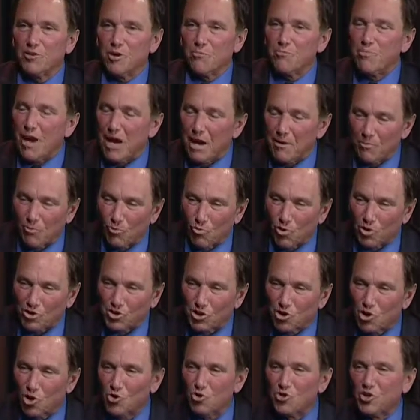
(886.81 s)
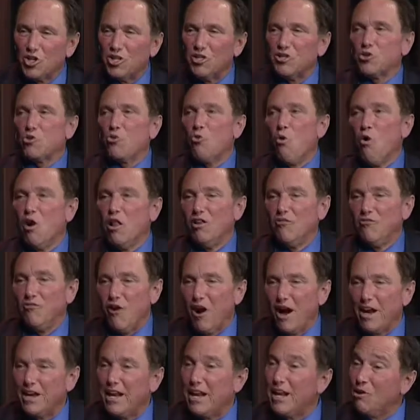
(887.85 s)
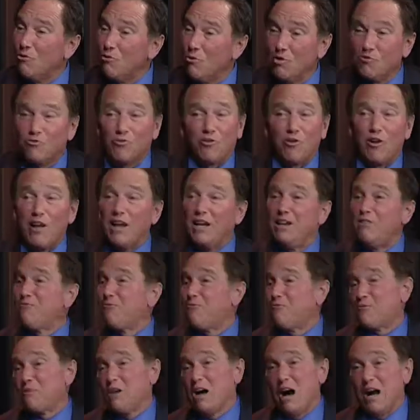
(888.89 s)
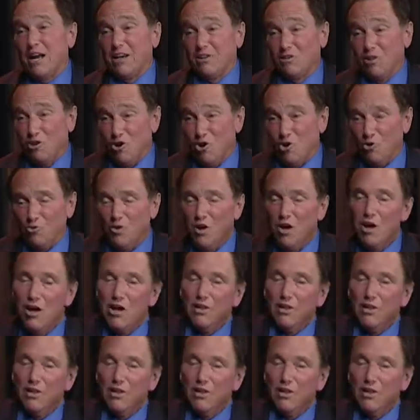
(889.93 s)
the paperwork that goes into qualifying anyone for any kind of loan.